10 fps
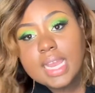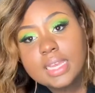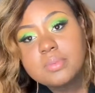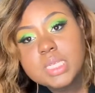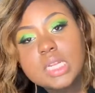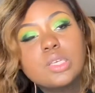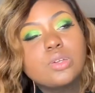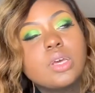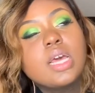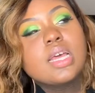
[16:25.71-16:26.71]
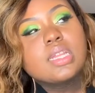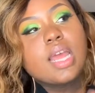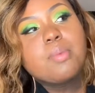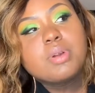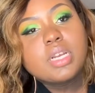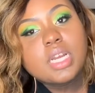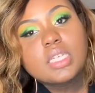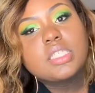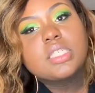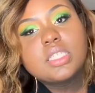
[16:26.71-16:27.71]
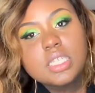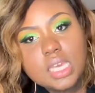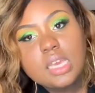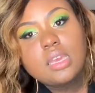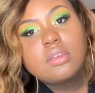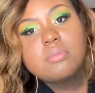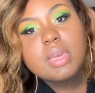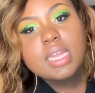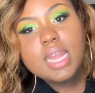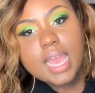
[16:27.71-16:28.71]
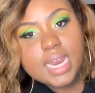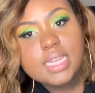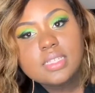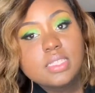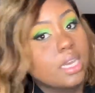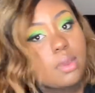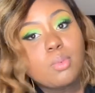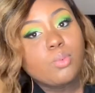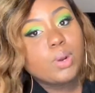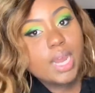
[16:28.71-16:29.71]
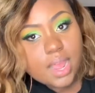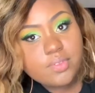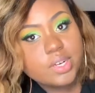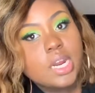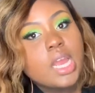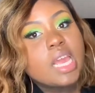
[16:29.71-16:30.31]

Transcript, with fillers: I keep telling you, that production team and edit team or whatever